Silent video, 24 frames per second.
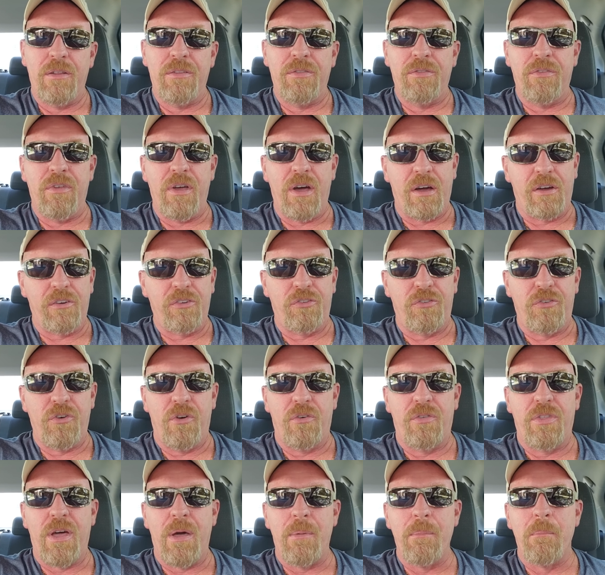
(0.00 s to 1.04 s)
next
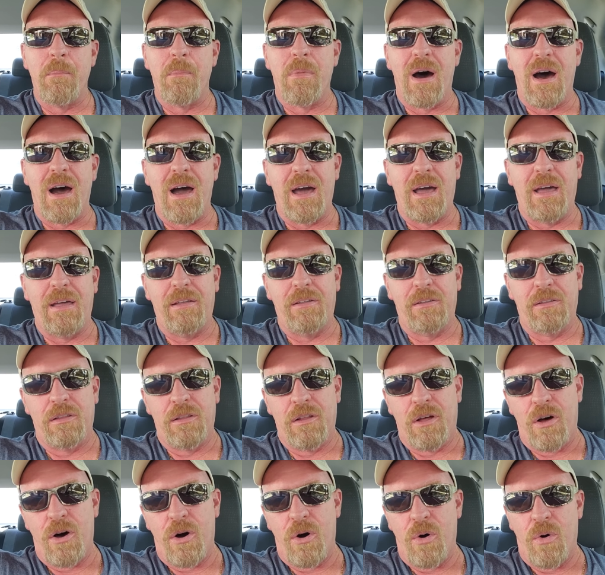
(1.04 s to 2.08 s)
year, they might
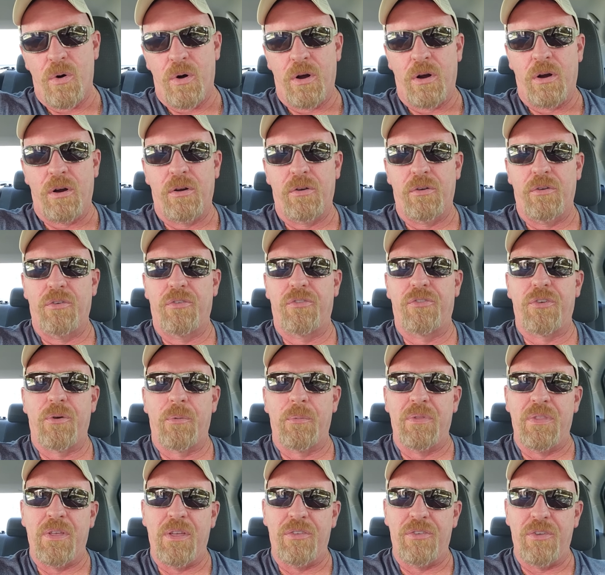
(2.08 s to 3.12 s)
lower
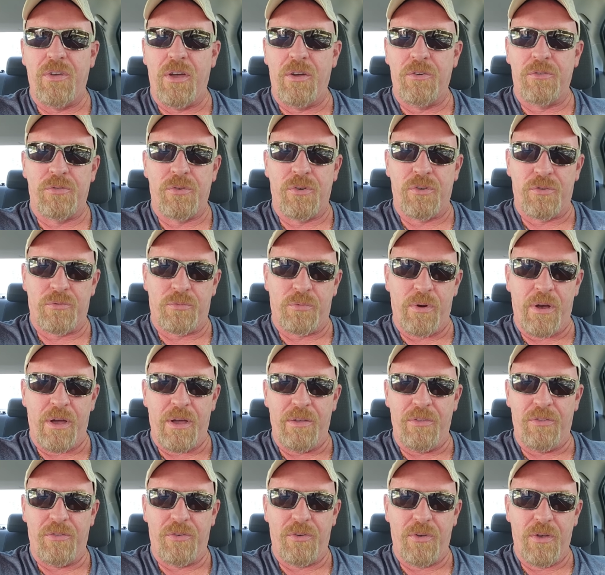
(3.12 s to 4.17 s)
some of these interest
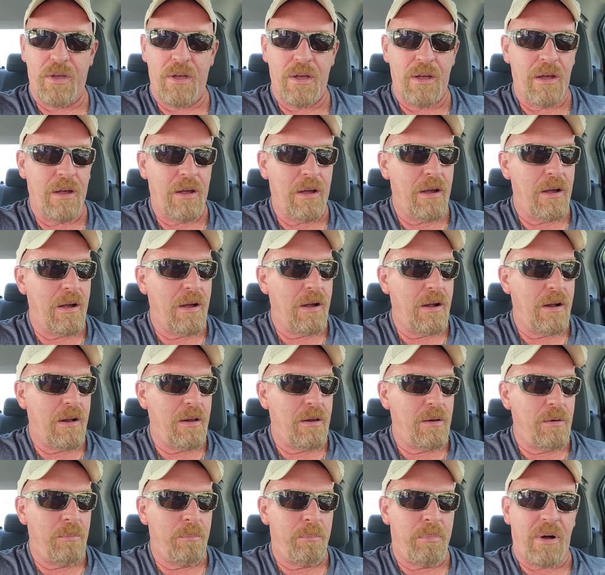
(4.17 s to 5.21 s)
rates,
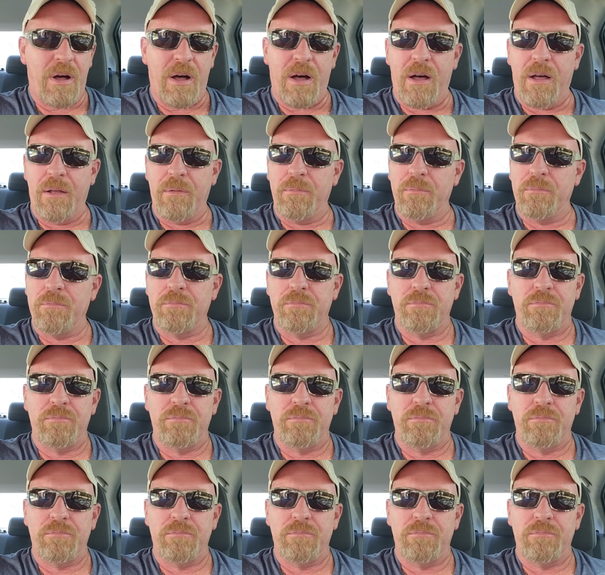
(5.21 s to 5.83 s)
but